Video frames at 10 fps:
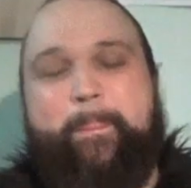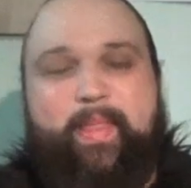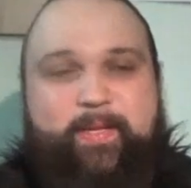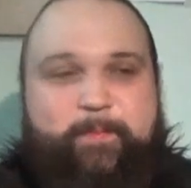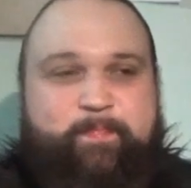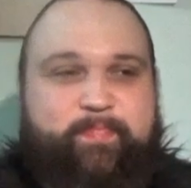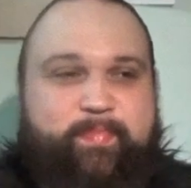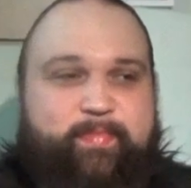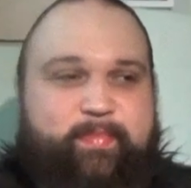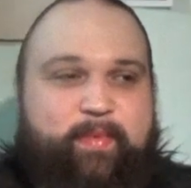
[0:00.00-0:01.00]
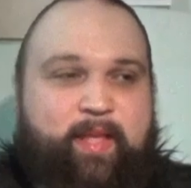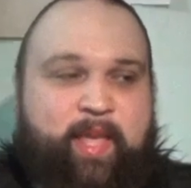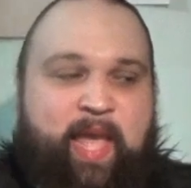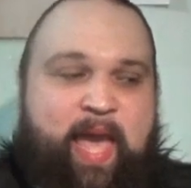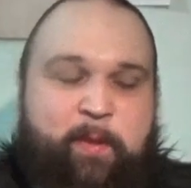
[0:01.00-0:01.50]
uh,
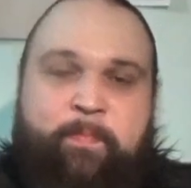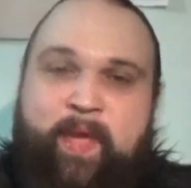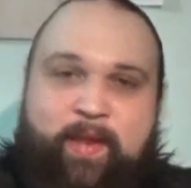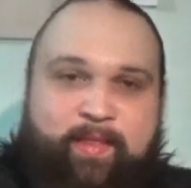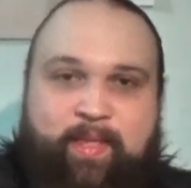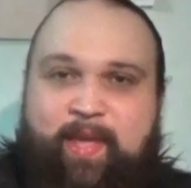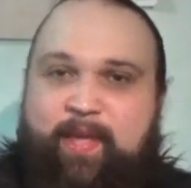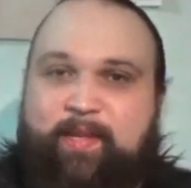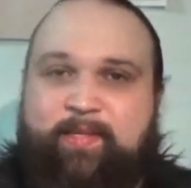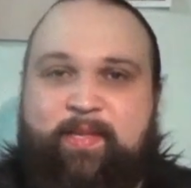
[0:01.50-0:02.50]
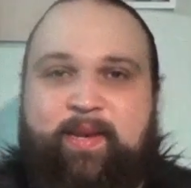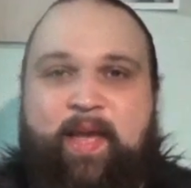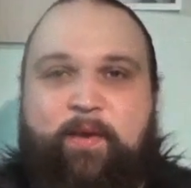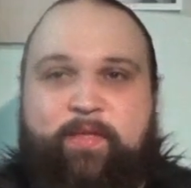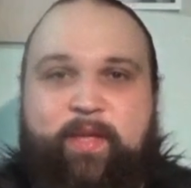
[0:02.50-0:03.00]
like how to pin
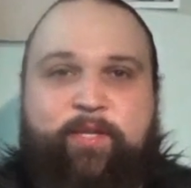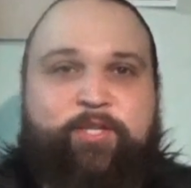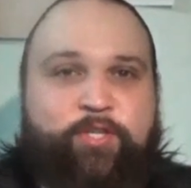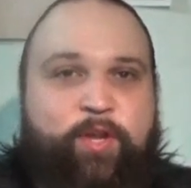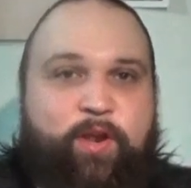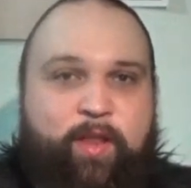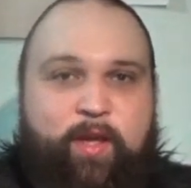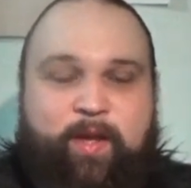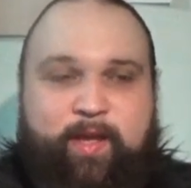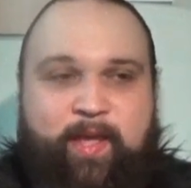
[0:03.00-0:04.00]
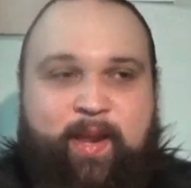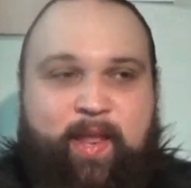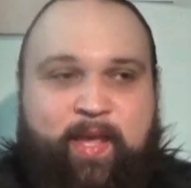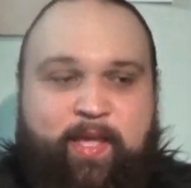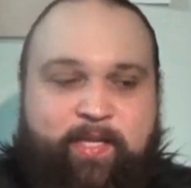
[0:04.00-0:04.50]
things and how things
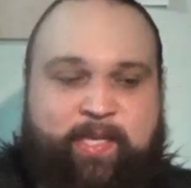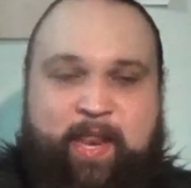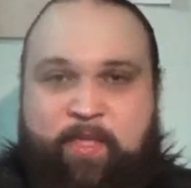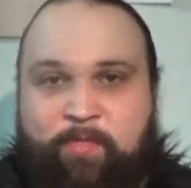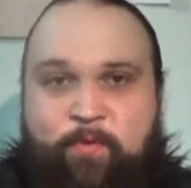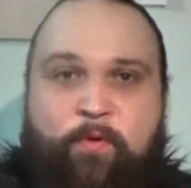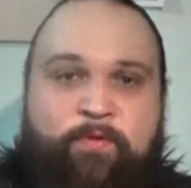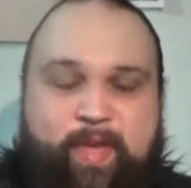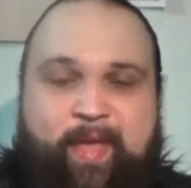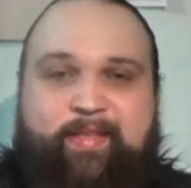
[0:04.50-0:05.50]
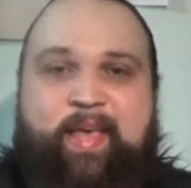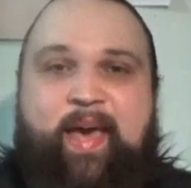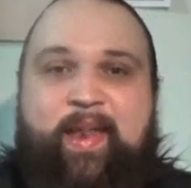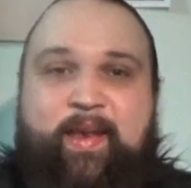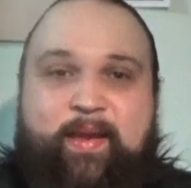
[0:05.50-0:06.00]
should look, and like you just kind of
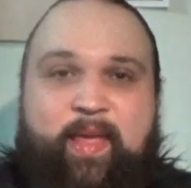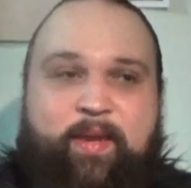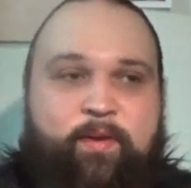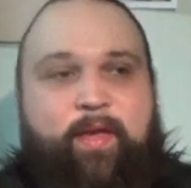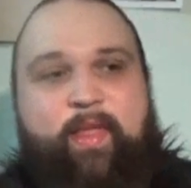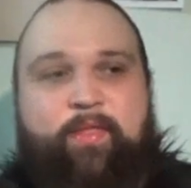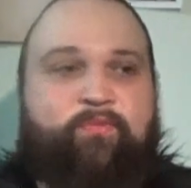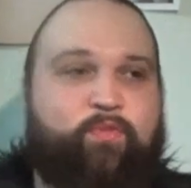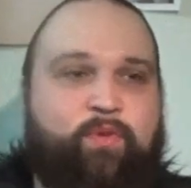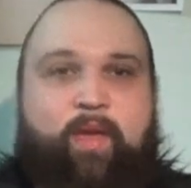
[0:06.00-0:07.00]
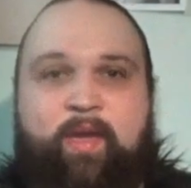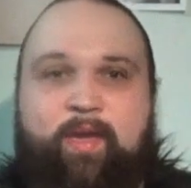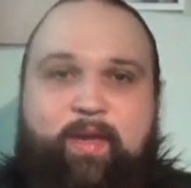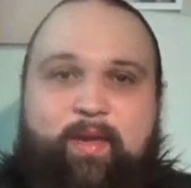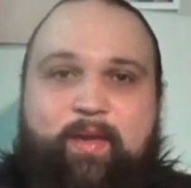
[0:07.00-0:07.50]
throw things on, and they're like, okay,
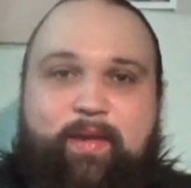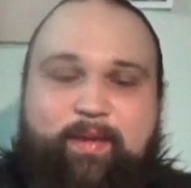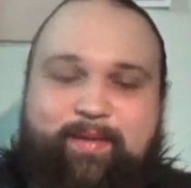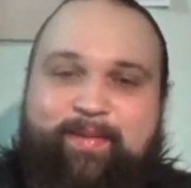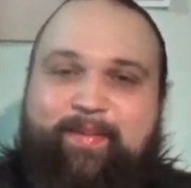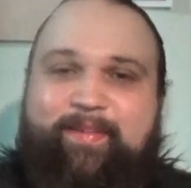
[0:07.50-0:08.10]
that looks okay.